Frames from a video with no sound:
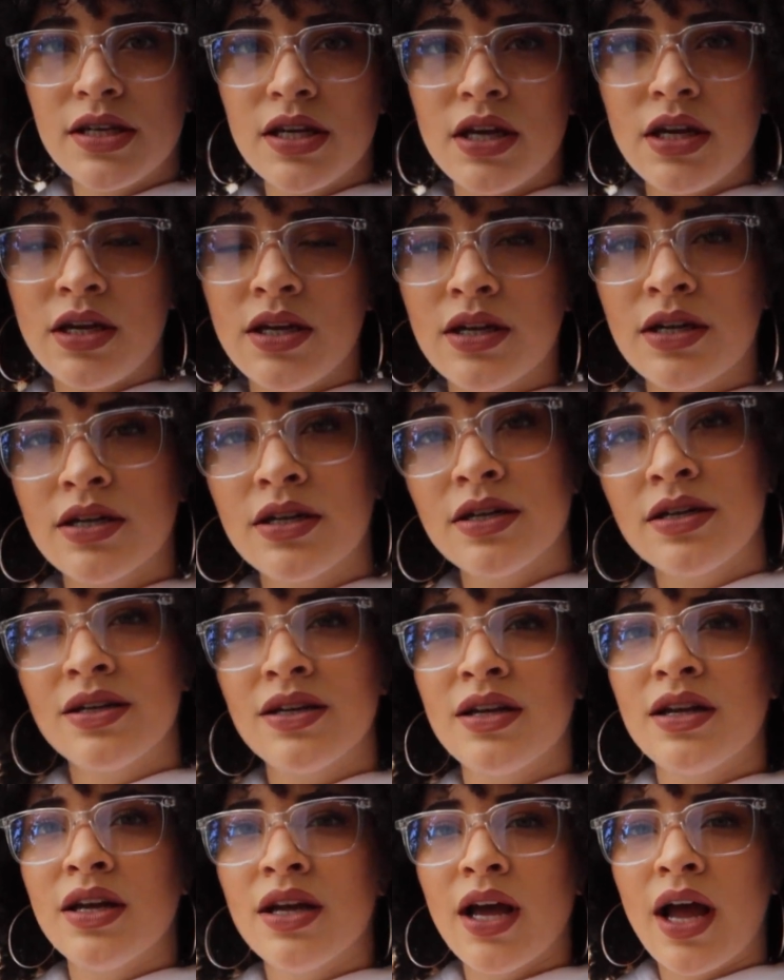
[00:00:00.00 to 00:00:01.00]

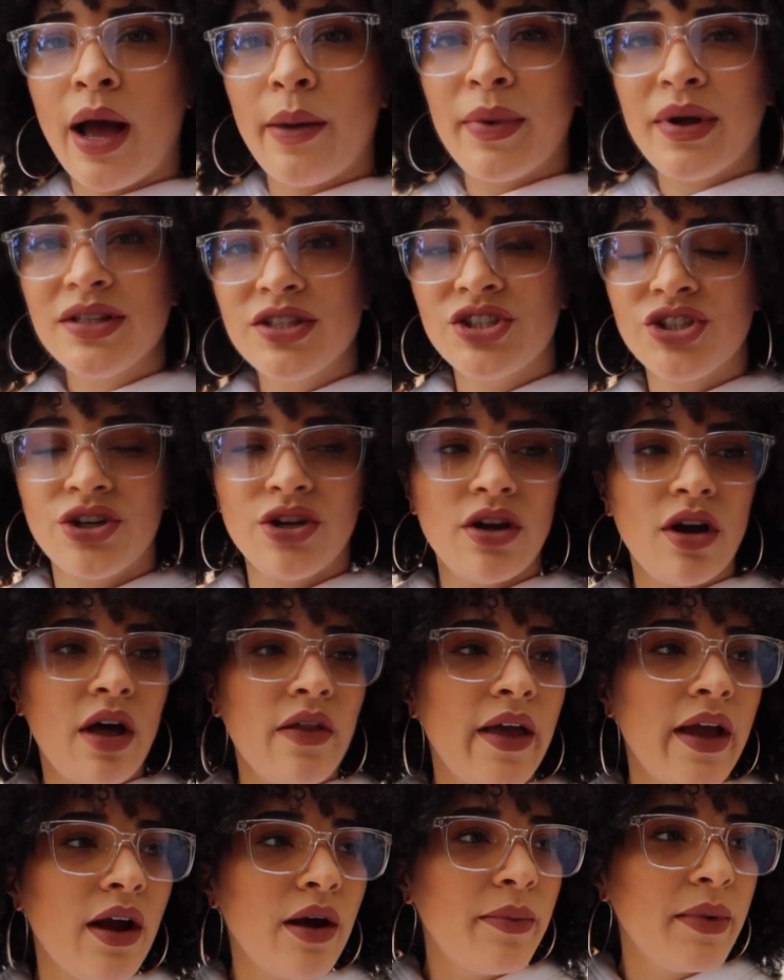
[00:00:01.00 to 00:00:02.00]
I'm about to show y'all
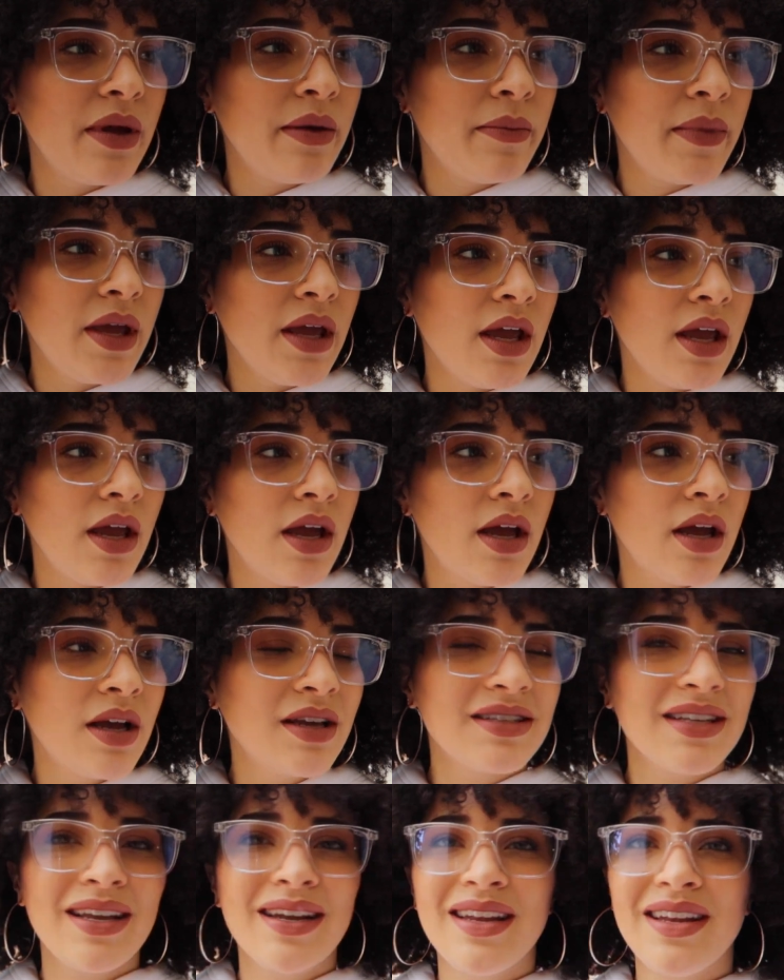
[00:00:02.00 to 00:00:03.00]
the Airbnb
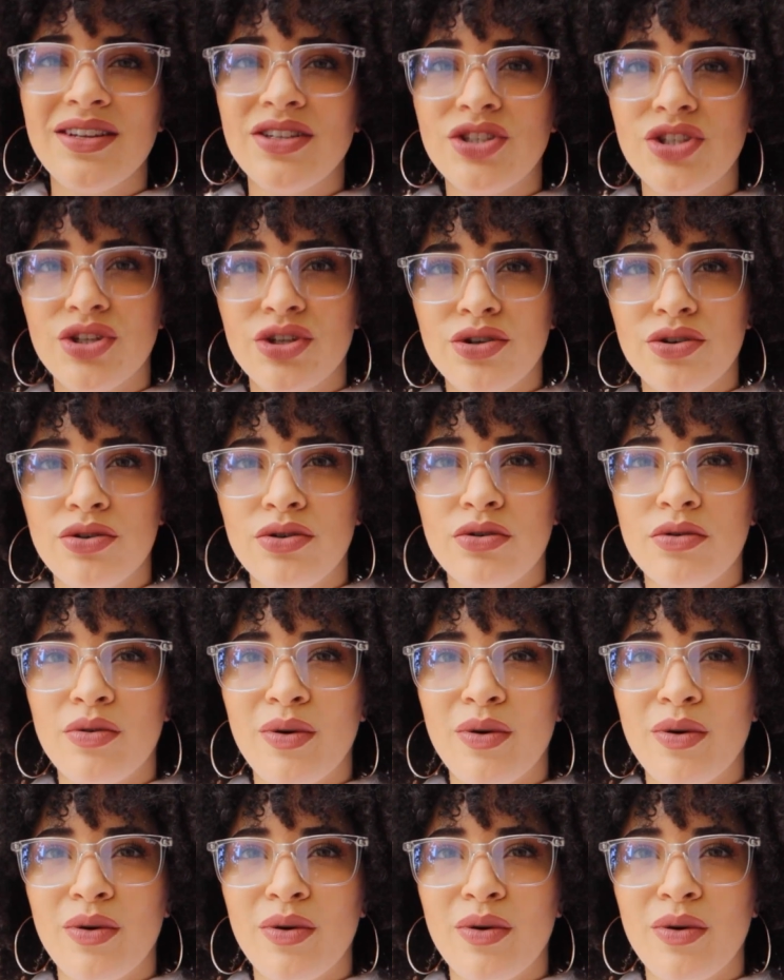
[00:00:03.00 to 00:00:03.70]
because I didn't do,